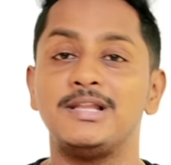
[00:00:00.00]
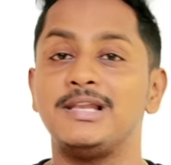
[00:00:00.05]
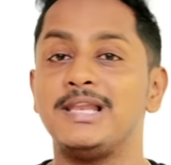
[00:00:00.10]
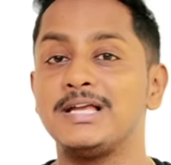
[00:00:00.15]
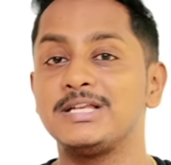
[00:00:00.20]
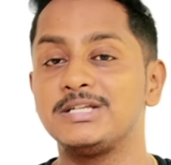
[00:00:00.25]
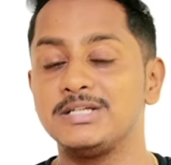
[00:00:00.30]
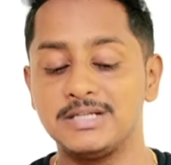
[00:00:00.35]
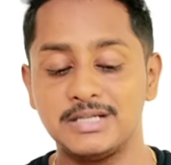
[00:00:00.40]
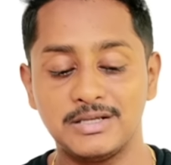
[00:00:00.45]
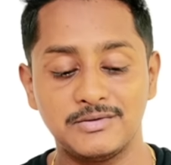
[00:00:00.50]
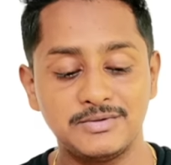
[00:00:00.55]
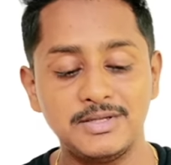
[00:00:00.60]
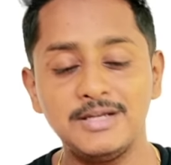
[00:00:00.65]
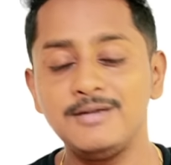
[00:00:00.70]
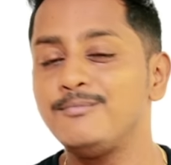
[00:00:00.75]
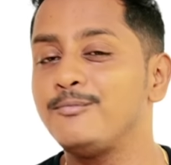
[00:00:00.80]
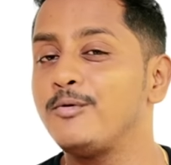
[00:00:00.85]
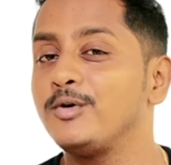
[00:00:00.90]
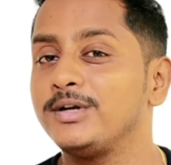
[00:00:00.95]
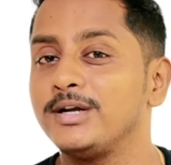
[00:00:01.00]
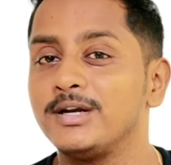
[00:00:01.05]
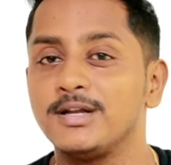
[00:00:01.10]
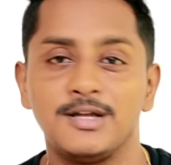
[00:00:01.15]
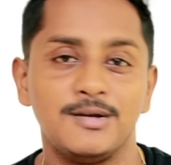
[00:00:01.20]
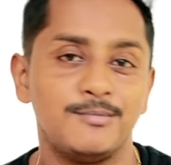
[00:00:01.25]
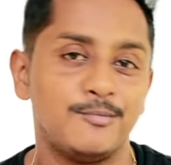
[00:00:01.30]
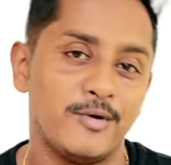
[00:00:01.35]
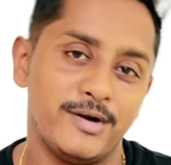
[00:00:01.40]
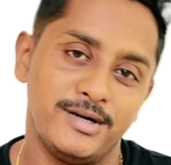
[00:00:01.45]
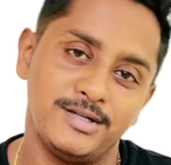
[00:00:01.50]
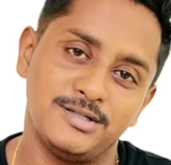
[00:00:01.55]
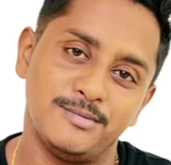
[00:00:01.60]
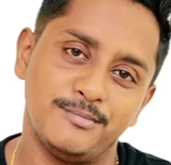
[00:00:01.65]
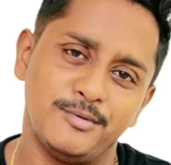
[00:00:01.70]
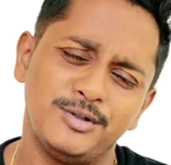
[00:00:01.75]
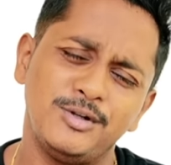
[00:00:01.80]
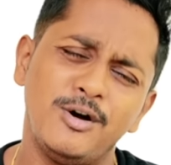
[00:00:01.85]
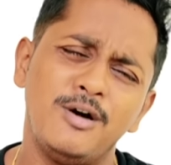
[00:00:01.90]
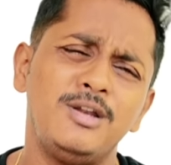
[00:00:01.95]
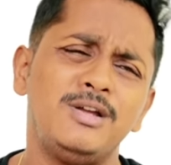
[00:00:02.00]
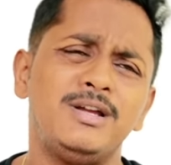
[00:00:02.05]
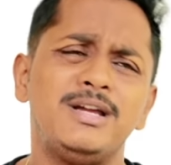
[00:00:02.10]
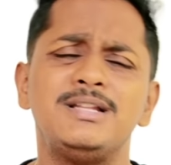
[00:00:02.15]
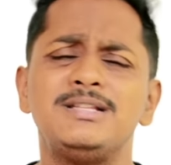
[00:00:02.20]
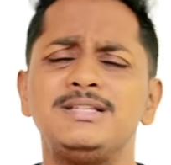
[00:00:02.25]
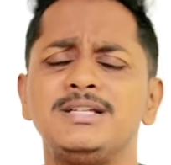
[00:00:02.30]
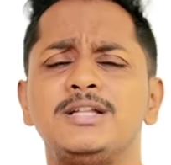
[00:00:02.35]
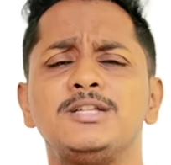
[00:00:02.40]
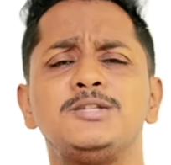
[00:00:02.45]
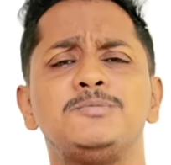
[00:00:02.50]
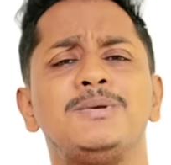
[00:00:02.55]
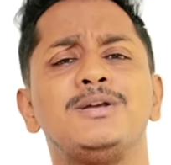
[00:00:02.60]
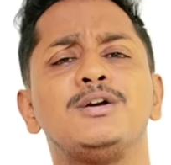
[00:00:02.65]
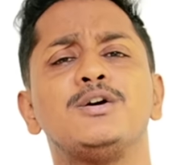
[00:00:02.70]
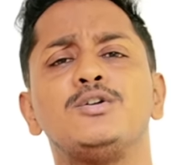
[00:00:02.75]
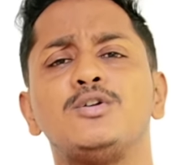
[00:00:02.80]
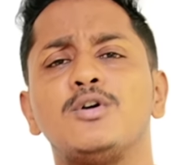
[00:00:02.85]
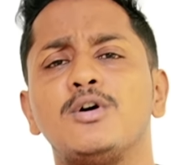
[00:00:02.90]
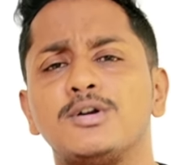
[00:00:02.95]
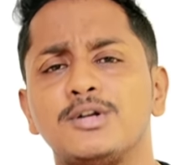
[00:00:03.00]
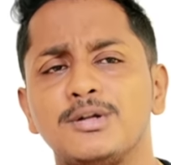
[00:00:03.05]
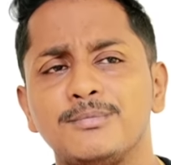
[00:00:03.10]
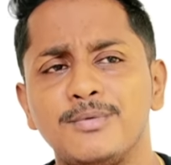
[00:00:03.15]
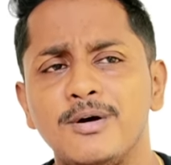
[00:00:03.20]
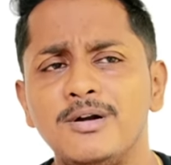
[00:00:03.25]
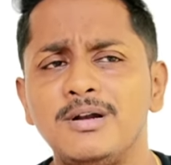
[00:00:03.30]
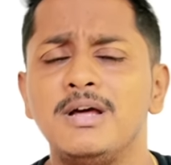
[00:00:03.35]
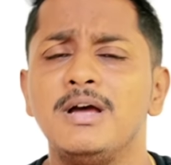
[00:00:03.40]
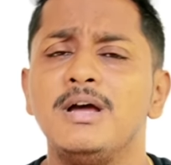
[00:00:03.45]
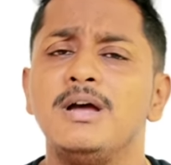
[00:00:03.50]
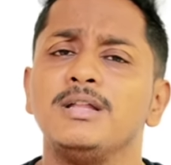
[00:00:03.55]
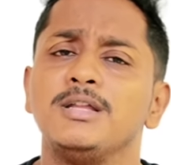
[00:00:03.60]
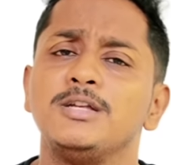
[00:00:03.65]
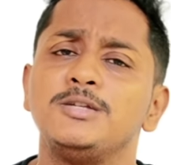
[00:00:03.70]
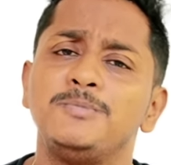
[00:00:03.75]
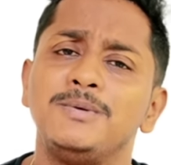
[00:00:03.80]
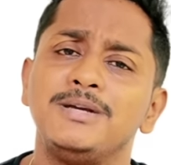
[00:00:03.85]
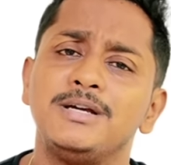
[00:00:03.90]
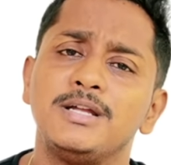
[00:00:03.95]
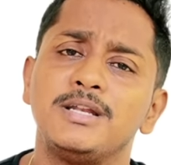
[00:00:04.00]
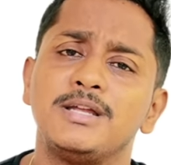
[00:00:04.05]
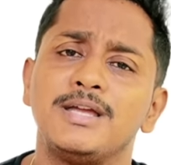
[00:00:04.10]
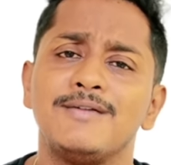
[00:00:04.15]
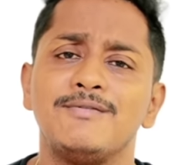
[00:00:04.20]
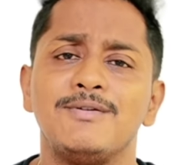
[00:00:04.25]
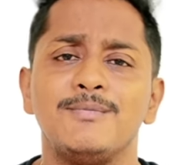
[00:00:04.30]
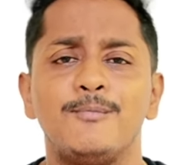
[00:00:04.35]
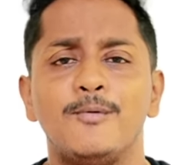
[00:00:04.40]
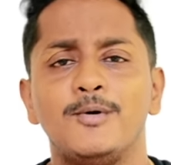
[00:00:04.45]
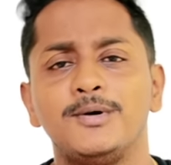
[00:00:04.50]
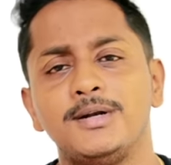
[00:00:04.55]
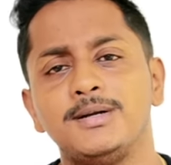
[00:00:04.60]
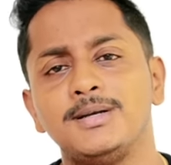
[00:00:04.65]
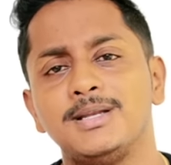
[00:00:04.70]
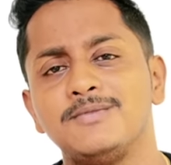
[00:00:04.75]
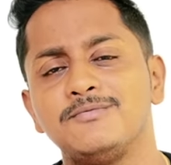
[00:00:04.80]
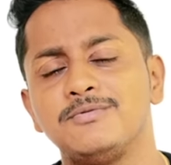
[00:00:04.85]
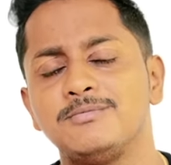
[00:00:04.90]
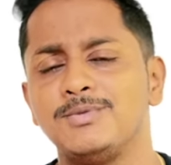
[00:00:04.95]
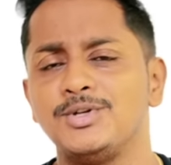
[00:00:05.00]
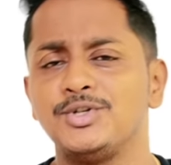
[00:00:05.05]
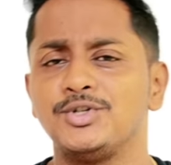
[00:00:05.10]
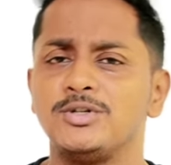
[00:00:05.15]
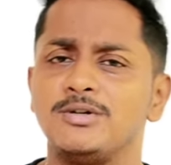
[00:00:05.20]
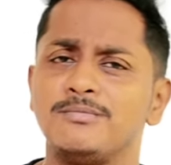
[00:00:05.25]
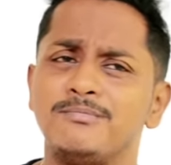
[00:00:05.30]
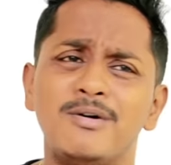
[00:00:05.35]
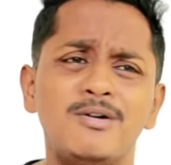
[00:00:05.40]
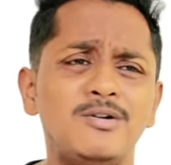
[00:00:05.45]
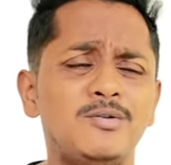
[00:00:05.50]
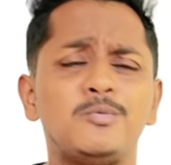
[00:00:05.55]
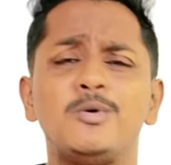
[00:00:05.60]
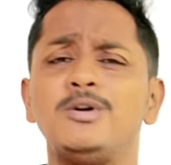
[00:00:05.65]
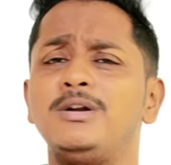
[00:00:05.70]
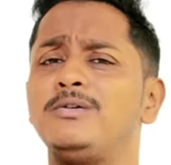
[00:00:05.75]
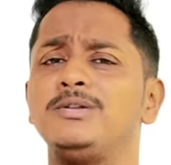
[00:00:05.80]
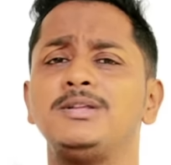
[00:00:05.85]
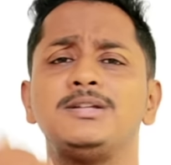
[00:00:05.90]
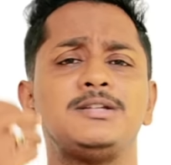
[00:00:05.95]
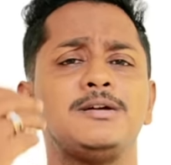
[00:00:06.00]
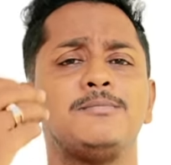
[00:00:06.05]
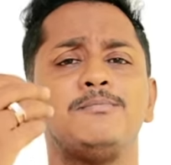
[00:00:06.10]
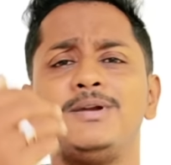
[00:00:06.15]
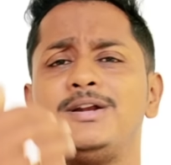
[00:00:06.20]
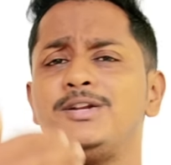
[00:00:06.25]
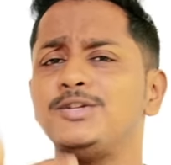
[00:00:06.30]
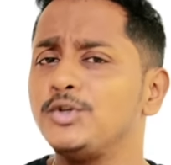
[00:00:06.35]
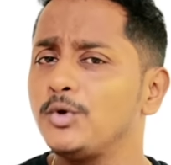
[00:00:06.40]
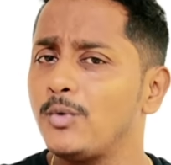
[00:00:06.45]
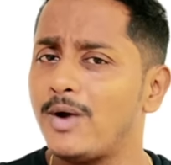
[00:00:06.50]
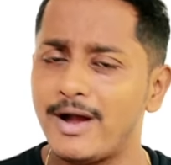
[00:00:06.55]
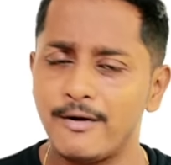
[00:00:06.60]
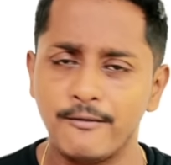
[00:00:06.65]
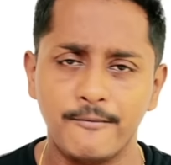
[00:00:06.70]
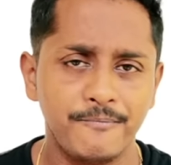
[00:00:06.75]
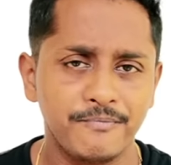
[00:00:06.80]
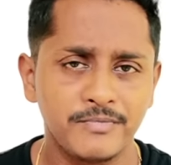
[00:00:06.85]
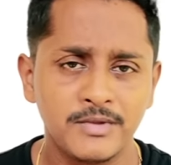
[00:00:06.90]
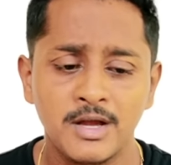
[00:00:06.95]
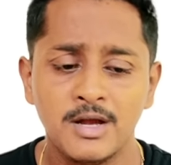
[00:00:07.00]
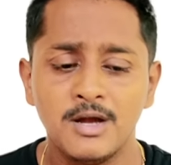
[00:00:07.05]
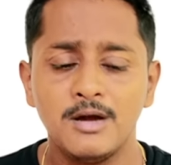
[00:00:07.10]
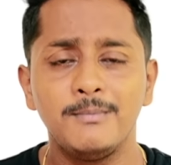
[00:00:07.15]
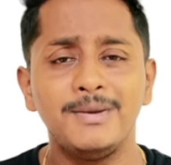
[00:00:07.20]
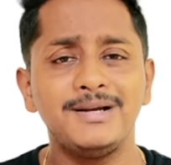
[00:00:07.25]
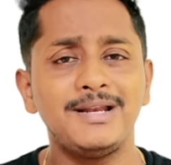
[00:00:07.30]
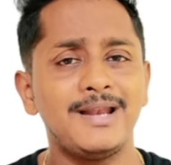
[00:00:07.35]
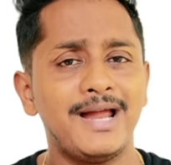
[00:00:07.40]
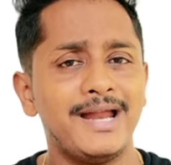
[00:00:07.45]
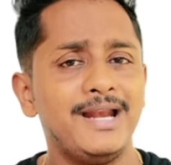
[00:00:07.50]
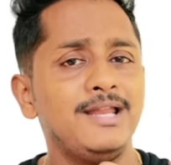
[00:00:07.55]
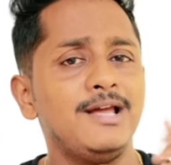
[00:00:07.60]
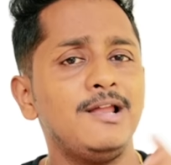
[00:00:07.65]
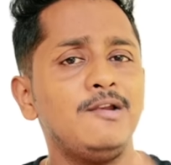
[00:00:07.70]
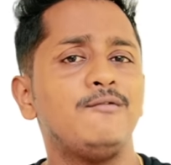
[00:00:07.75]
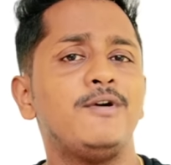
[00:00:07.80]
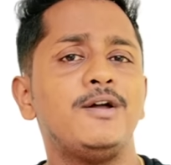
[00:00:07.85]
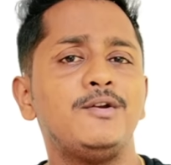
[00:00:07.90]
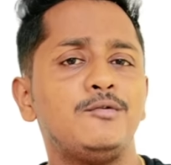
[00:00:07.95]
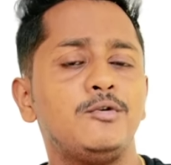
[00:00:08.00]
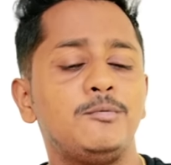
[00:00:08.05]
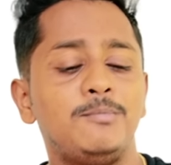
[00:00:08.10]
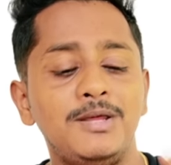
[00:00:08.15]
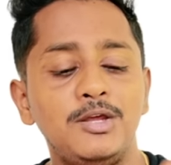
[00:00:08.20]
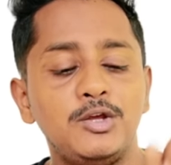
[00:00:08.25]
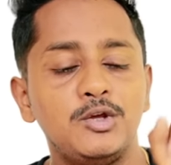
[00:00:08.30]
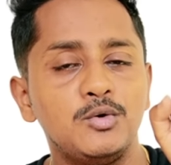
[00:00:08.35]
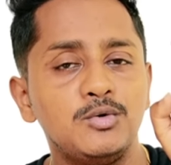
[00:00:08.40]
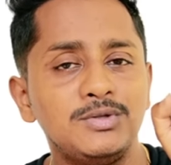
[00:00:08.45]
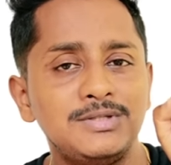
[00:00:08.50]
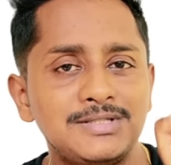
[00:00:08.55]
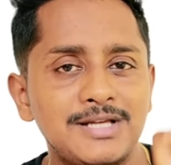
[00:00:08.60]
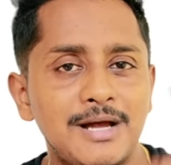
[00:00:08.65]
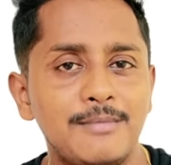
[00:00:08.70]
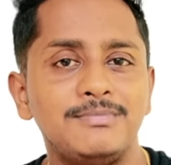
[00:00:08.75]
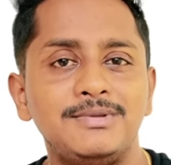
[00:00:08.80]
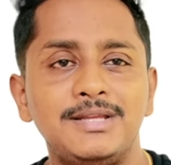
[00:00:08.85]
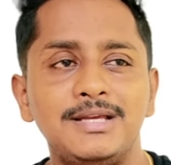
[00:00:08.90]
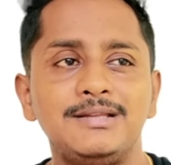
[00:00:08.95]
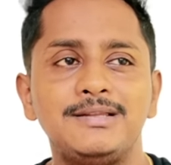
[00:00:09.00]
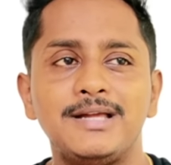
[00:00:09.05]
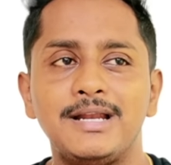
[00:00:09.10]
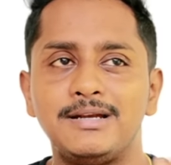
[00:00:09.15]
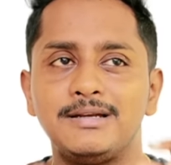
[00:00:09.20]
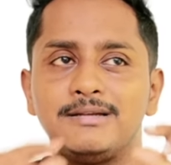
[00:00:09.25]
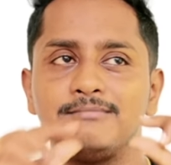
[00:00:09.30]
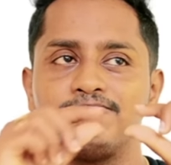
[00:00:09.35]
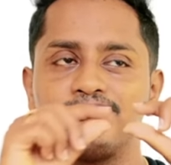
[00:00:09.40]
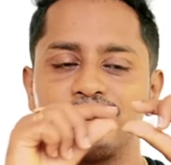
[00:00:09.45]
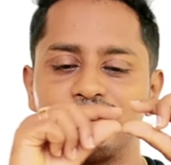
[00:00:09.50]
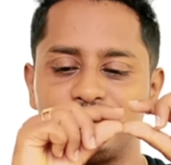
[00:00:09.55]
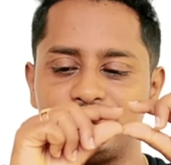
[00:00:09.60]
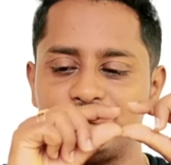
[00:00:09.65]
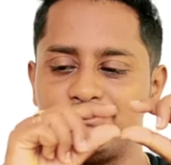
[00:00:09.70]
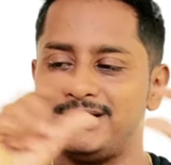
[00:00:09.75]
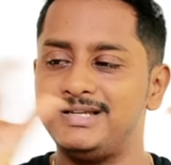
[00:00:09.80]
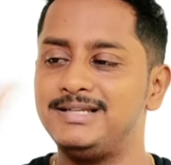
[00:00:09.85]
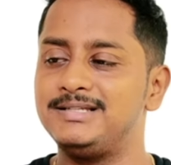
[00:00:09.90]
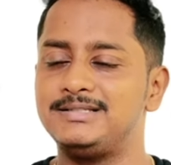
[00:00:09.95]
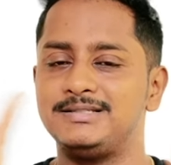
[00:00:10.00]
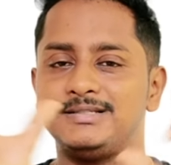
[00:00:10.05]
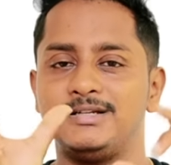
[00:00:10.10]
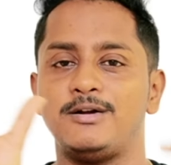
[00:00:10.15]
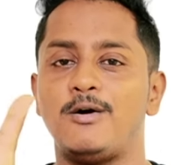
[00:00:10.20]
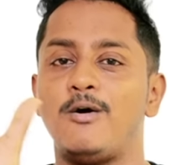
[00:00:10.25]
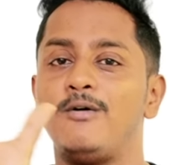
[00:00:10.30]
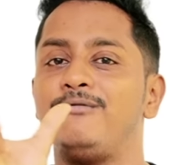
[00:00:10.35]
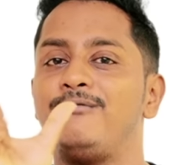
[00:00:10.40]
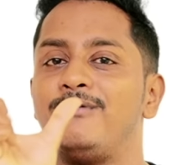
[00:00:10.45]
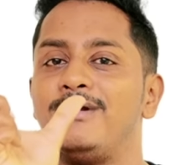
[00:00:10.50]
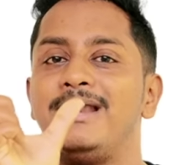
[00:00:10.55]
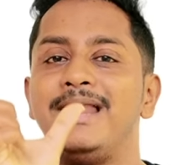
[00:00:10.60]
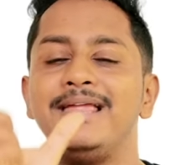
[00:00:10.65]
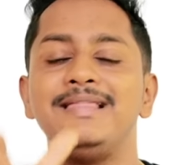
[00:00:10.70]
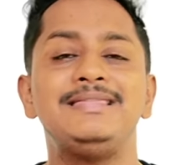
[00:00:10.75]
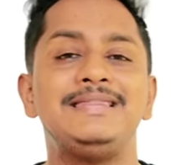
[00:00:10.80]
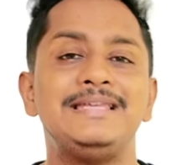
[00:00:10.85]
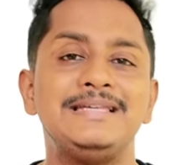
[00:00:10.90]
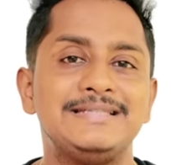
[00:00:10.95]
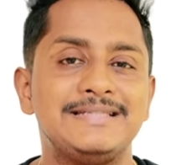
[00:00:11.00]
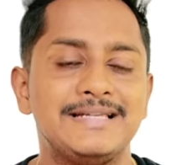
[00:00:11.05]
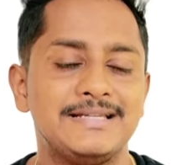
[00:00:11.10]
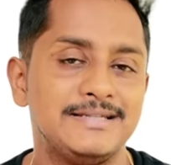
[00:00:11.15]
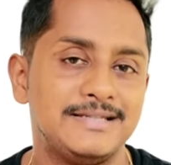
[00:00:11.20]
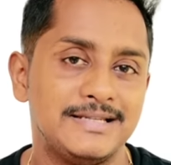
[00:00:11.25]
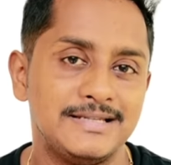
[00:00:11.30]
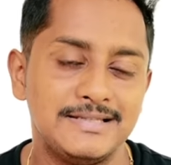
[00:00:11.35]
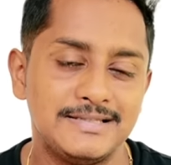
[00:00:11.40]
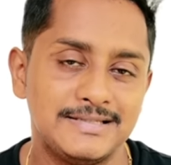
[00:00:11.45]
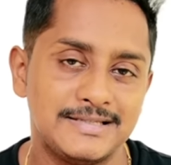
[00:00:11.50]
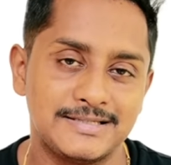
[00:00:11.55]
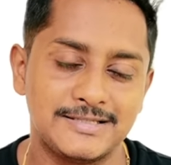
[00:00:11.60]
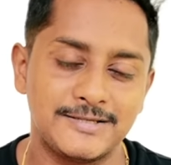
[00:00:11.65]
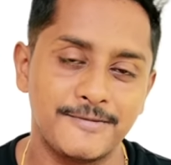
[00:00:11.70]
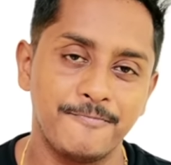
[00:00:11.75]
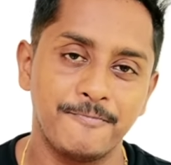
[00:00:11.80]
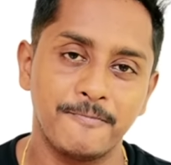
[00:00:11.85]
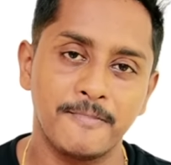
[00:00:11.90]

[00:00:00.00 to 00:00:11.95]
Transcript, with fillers: the lecture gives the important key points about, or you can say the speaker talked about, the speaker gave important information about whatever the templates you have. But an ideal one would be use something that is of lengthy sentences.